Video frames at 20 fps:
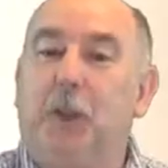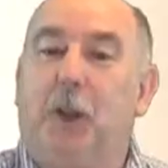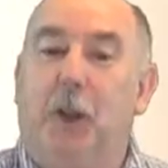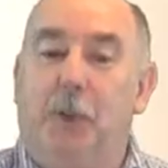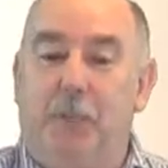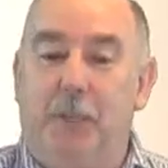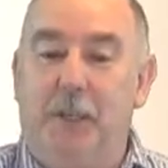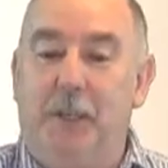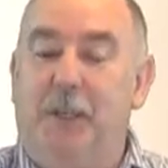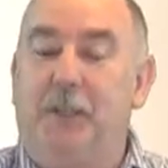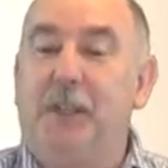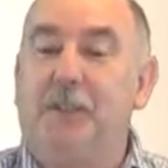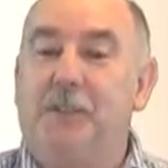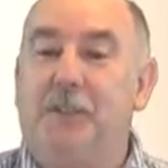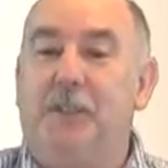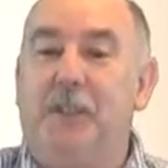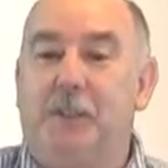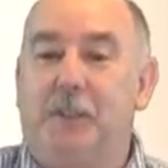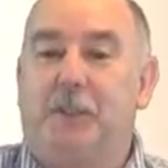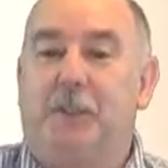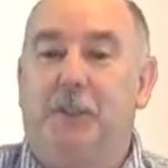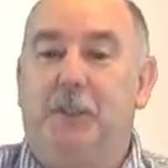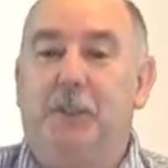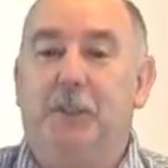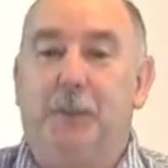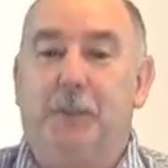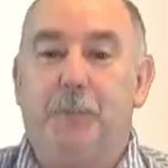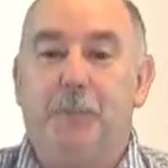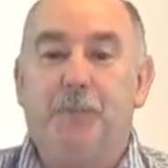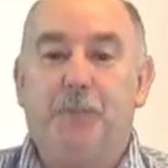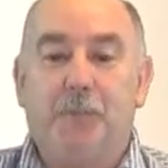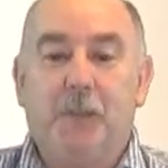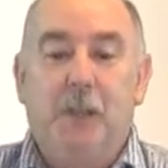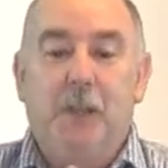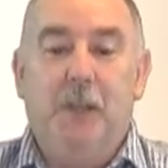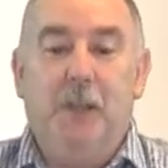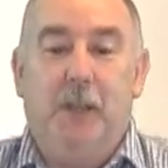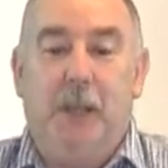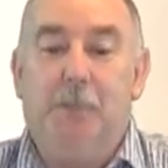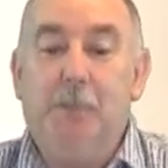type, and it doesn't necessarily do it.
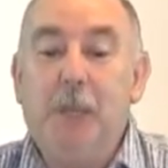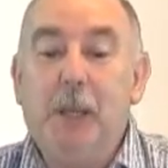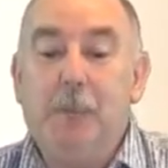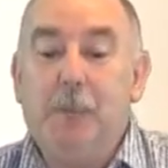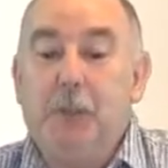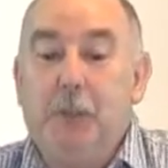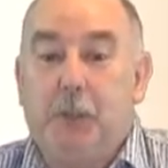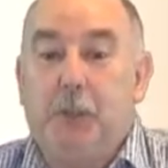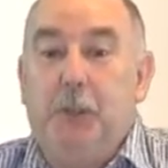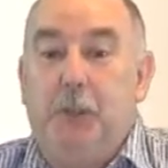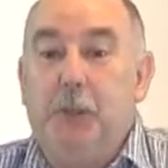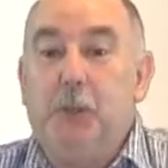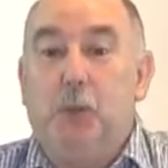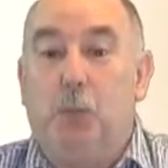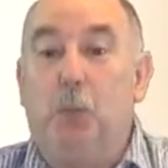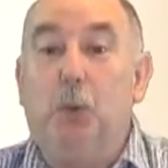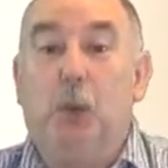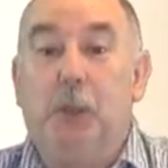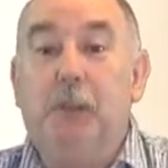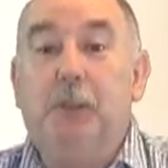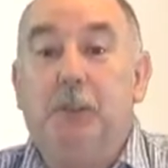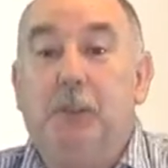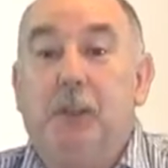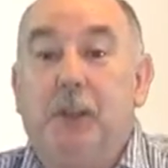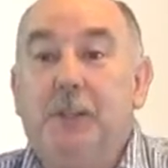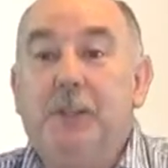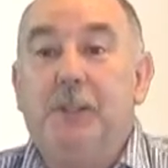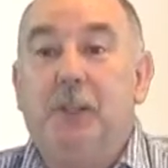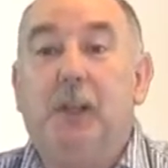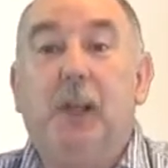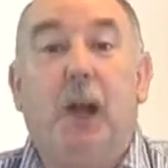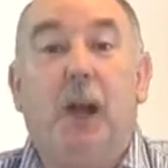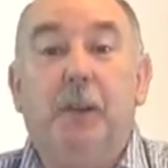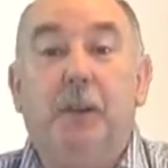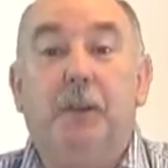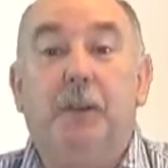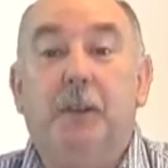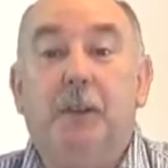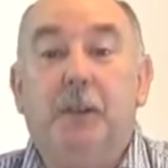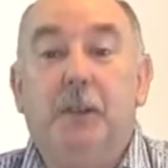Now, millimetre shoes will increase the
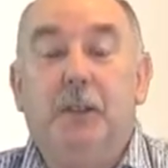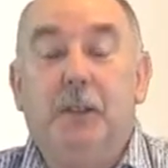load.